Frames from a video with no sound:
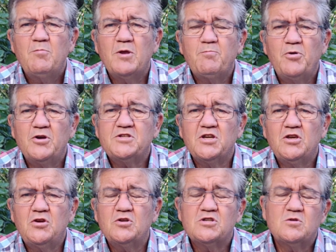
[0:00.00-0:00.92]
But
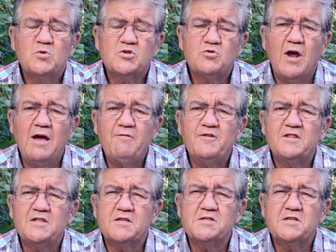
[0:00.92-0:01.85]
persecution was rife
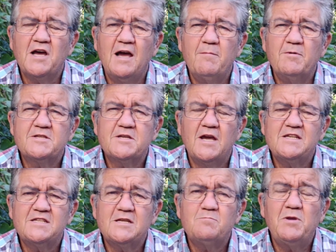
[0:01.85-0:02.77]
at this time. And so he
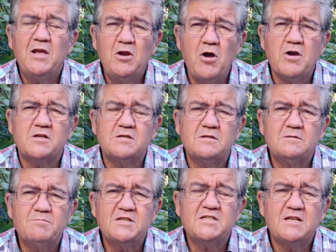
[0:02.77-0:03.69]
says, be alert,
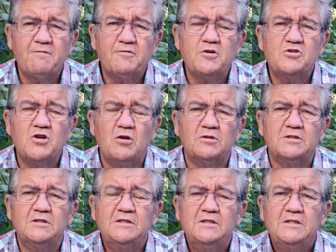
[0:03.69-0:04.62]
be
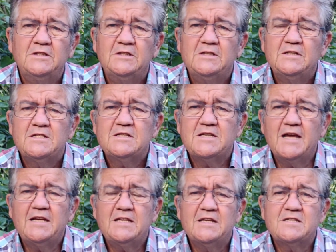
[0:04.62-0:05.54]
self-controlled.
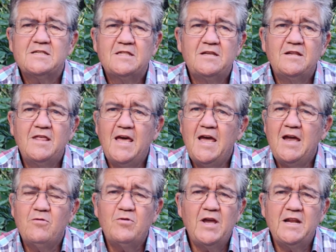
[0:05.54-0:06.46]
Satan is
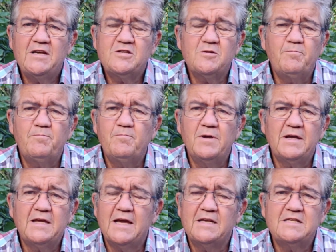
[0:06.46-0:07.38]
there ready to
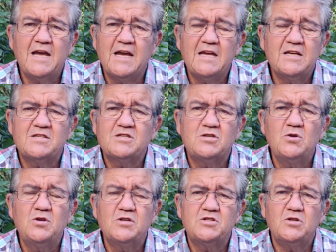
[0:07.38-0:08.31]
attack as
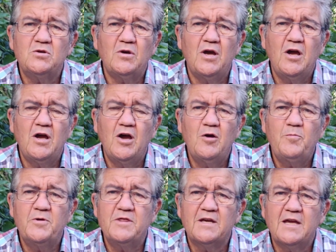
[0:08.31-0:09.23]
soon as you
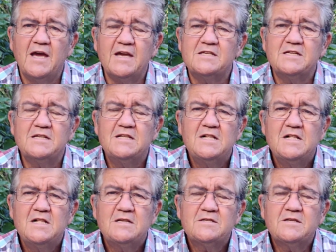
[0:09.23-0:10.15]
open the gate.
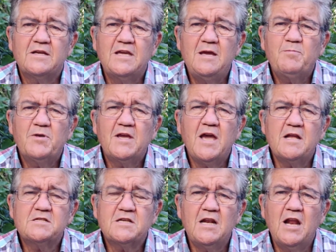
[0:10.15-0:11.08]
So keep the
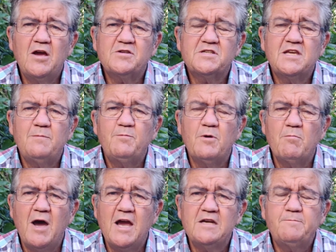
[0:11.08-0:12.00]
gates closed, keep your
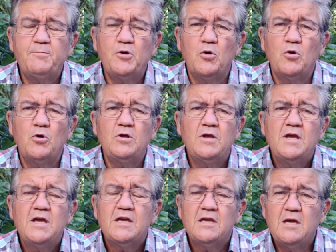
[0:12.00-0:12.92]
mind pure.
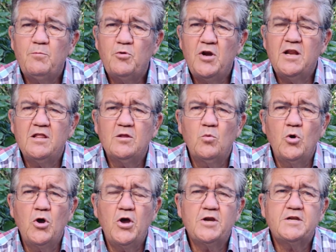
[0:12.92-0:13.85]
Keep reading the
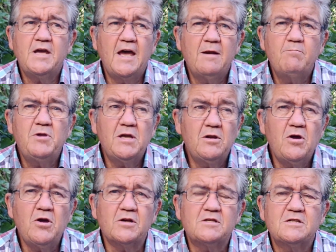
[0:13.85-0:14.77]
word and be
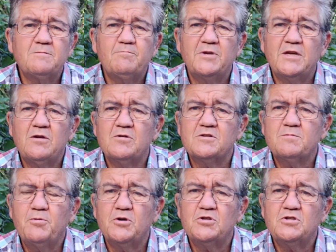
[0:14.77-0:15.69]
alert
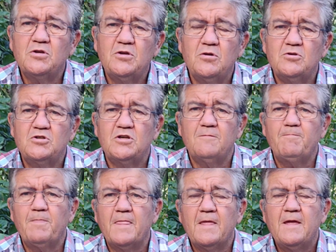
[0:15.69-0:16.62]
because
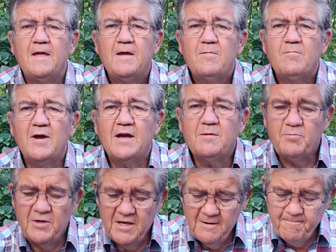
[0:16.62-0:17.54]
persecution might
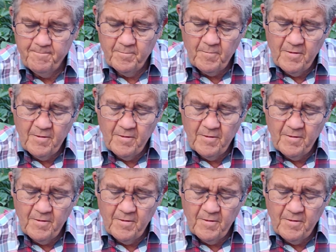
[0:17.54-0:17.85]
be